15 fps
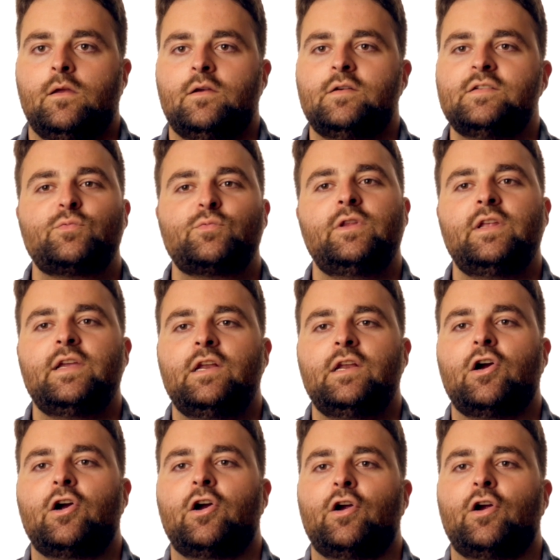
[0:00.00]
is really going
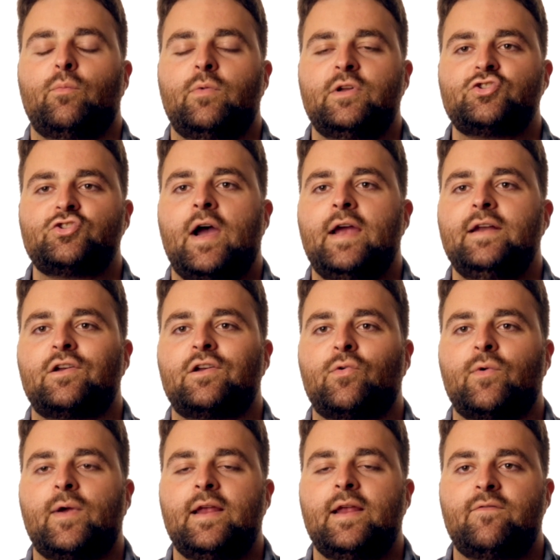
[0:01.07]
to hurt when trying to
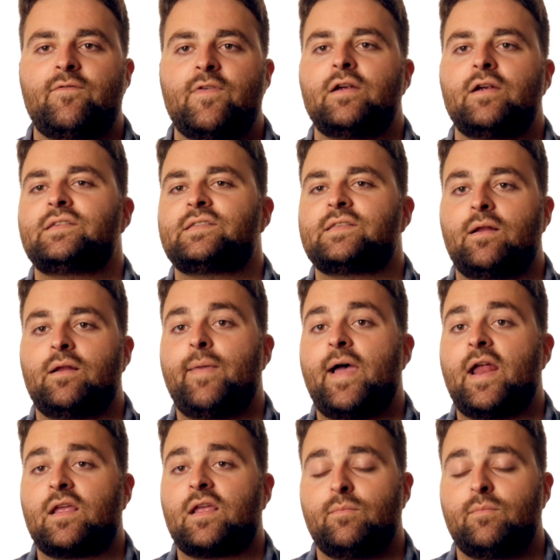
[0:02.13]
create a very cinematic